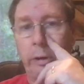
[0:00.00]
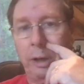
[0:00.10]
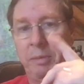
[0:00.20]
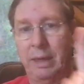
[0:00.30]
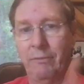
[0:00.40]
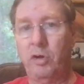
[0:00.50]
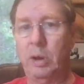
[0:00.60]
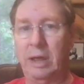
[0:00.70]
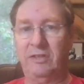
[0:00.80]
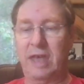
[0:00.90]
And let me give you
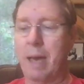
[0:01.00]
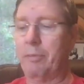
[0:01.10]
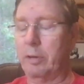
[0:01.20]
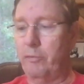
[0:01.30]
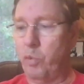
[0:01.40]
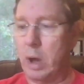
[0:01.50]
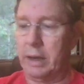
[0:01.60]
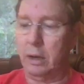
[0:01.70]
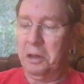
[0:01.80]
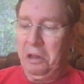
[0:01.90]
an example of
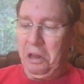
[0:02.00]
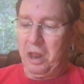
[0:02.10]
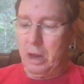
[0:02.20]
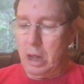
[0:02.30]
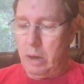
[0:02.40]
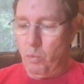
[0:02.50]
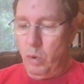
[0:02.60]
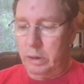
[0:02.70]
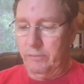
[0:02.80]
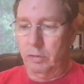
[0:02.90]
what
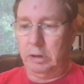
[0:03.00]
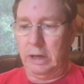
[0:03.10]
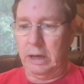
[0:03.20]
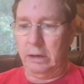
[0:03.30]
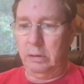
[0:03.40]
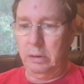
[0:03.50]
one of you did